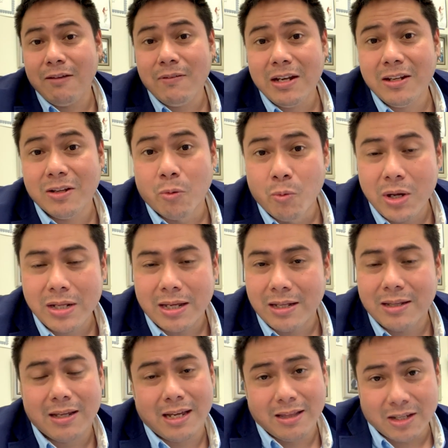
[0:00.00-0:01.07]
even in
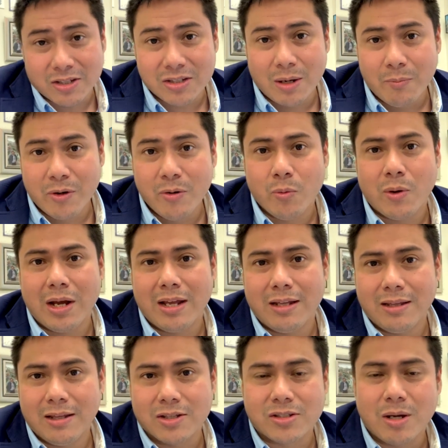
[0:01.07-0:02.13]
the summer,
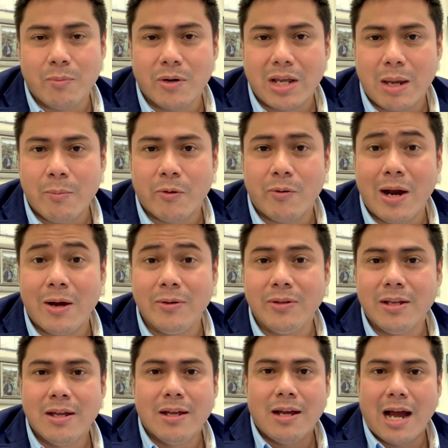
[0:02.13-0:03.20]
when the summer came around,
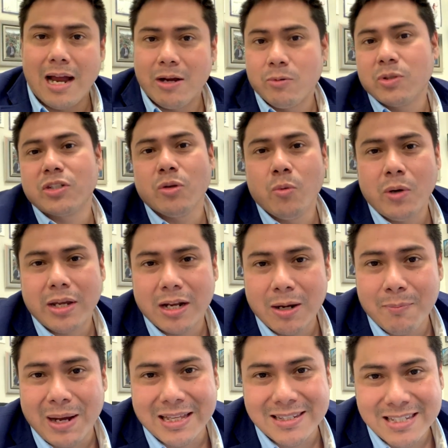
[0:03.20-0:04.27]
I was still waking
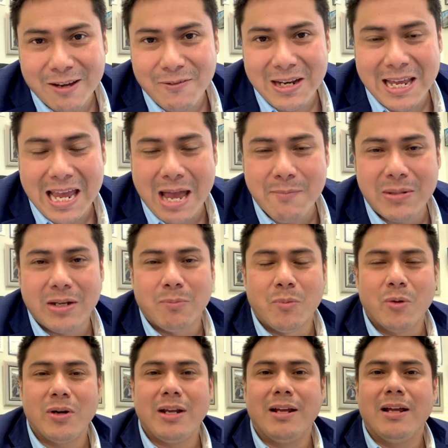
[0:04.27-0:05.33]
up at 7 a.m. in the
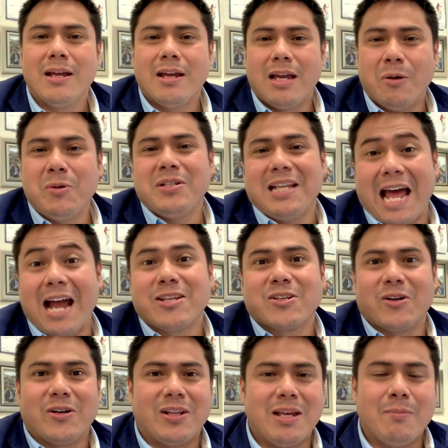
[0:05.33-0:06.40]
morning. It wasn't as
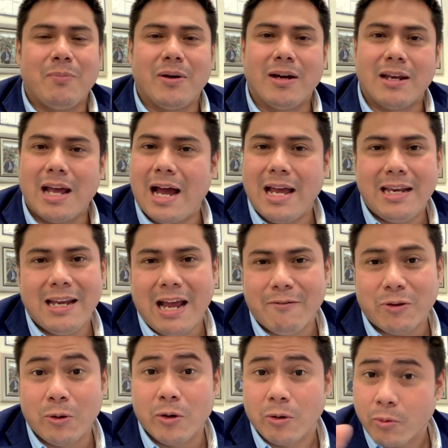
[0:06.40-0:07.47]
early, but I didn't
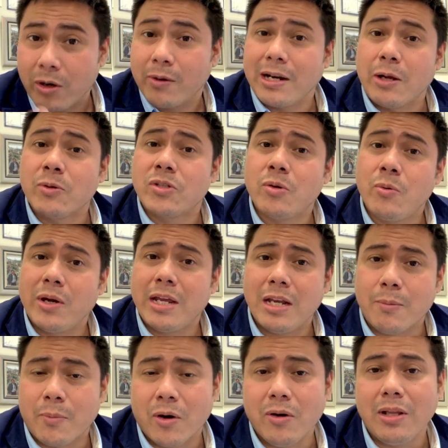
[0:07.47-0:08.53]
have to go to work, and I was still waking
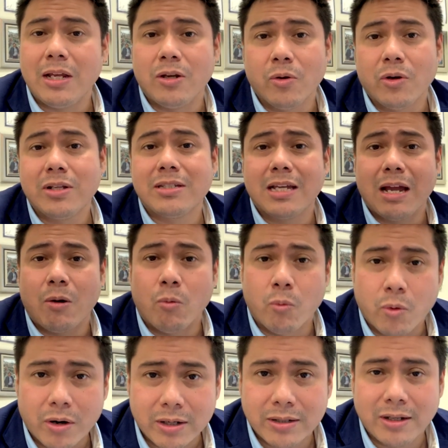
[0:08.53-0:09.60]
up early in order to get
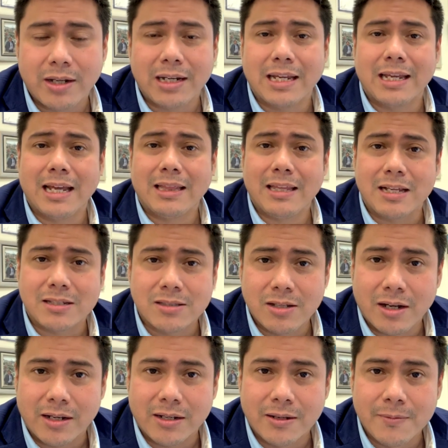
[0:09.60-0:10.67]
work done and get things
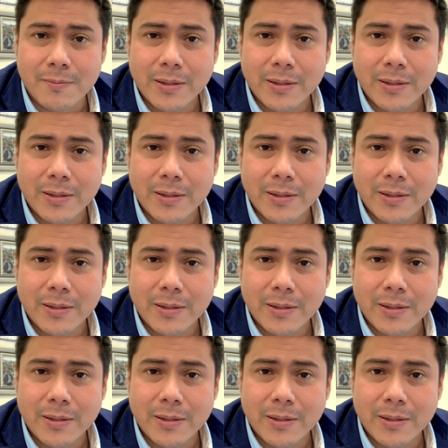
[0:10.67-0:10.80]
done.